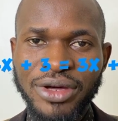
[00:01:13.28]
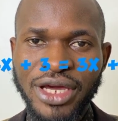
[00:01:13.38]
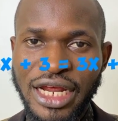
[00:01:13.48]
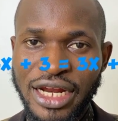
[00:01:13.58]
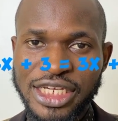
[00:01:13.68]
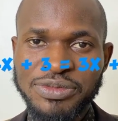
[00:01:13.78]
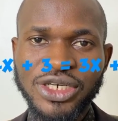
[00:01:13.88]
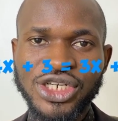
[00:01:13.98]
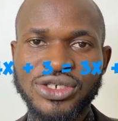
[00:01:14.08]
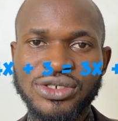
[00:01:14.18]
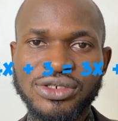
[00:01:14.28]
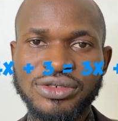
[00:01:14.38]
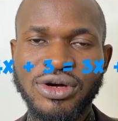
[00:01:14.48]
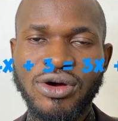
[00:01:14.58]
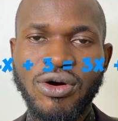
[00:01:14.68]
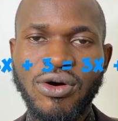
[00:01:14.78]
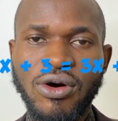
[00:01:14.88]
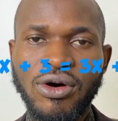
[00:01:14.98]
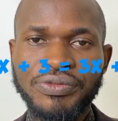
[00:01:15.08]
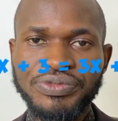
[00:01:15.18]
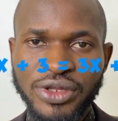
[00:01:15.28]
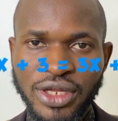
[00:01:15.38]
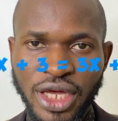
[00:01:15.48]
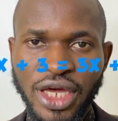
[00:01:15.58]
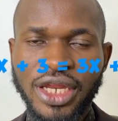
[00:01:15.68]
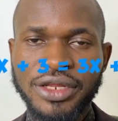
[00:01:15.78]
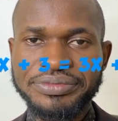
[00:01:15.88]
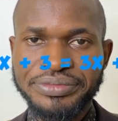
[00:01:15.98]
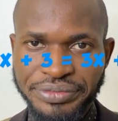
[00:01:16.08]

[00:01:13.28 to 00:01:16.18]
in an expression or in